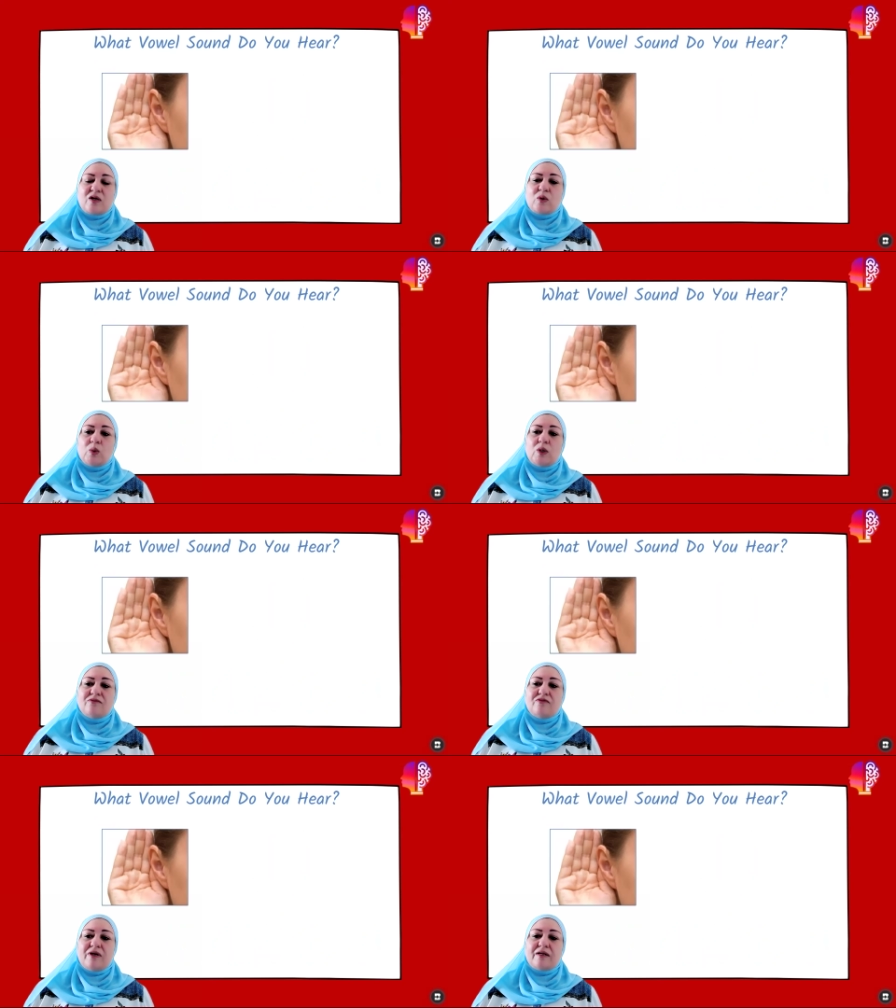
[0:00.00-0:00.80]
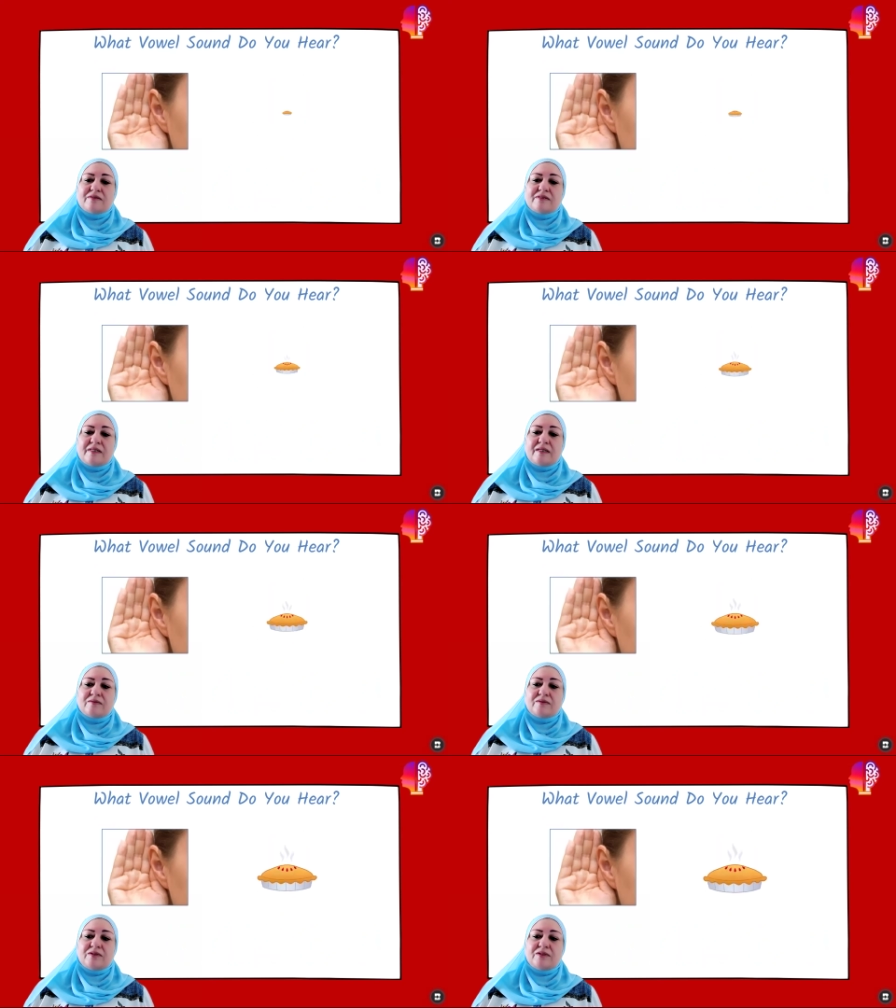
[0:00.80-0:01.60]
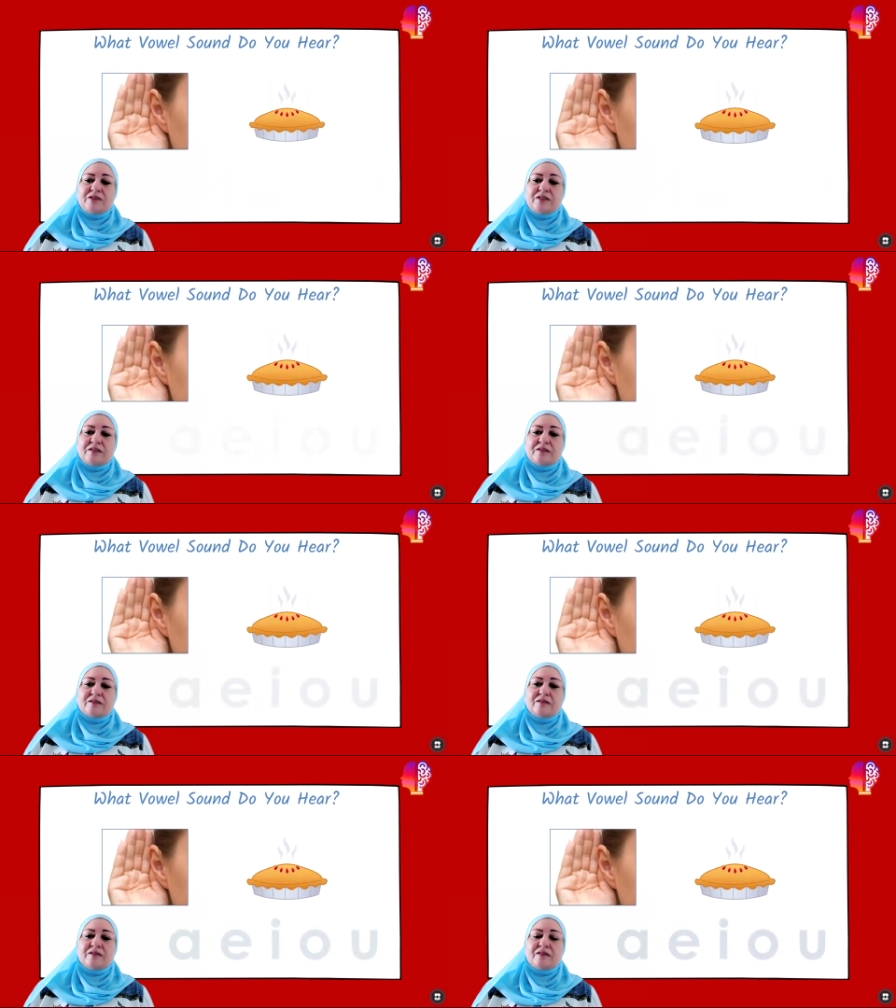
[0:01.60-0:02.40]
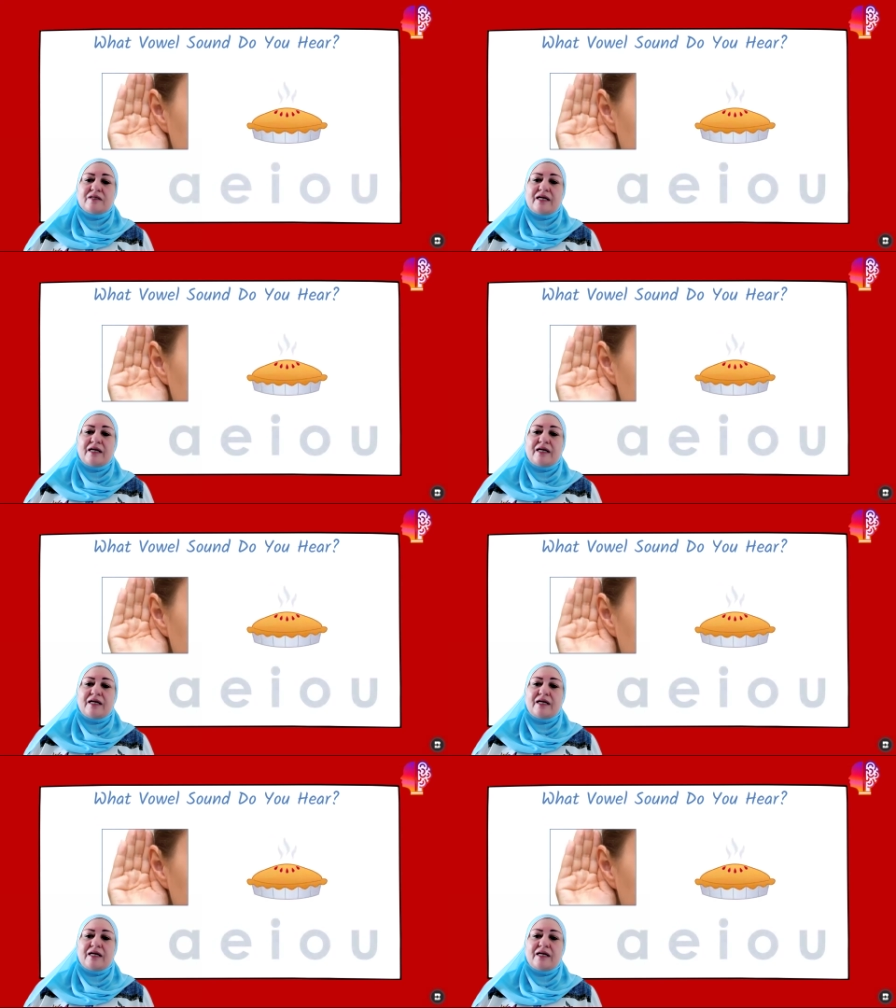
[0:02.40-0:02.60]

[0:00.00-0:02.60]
What vowel sound do you hear